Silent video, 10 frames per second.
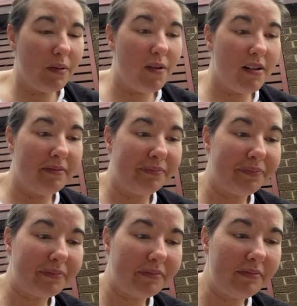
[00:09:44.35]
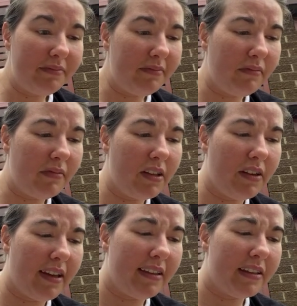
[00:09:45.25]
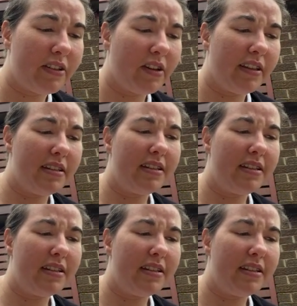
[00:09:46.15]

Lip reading: while. Okay, let's try this